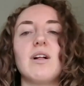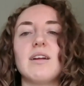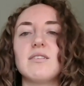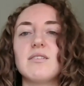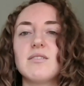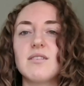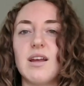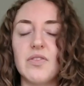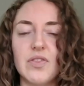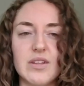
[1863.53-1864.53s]
And
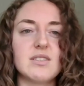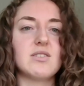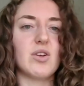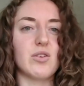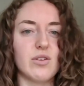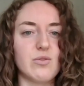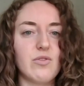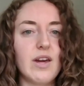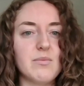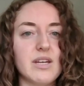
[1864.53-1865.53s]
and this is her new
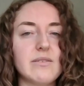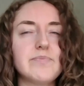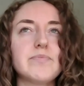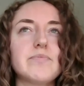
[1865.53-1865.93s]
family.